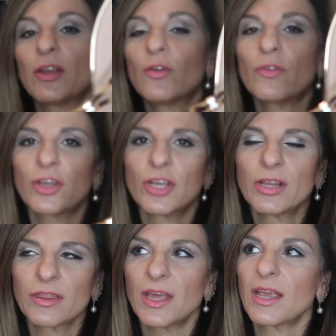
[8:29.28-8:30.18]
And you know, the
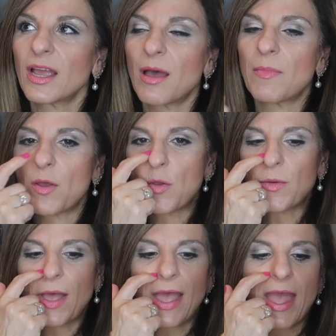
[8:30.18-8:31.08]
good thing
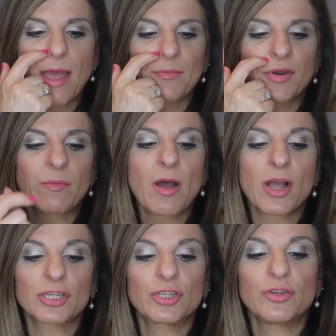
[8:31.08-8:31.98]
about
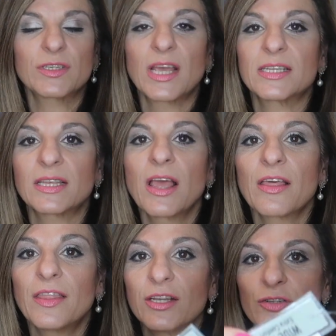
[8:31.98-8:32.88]
Primark shoes is they